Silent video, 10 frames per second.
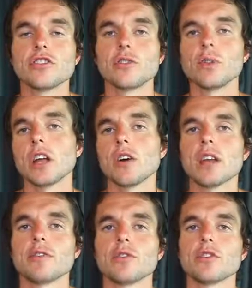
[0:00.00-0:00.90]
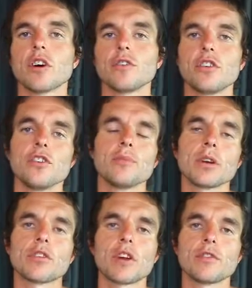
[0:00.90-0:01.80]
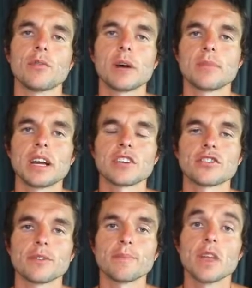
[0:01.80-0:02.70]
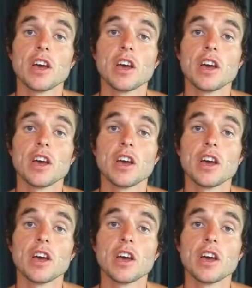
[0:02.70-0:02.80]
to low levels of human growth hormone production.